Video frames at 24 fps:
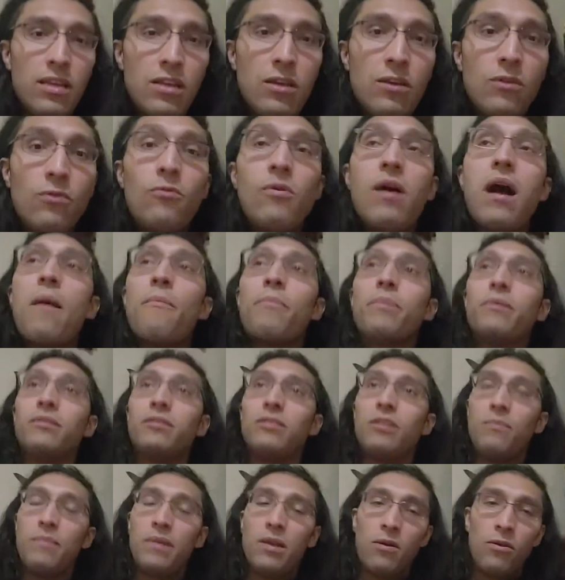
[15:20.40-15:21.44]
Who happens
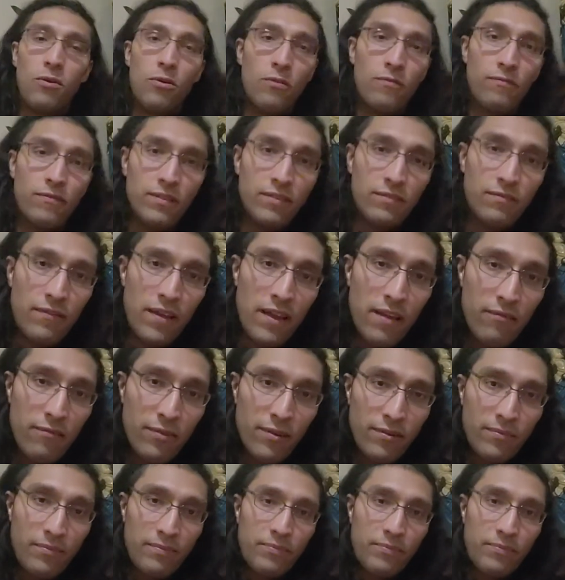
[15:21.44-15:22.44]
to be Olofi's favorite.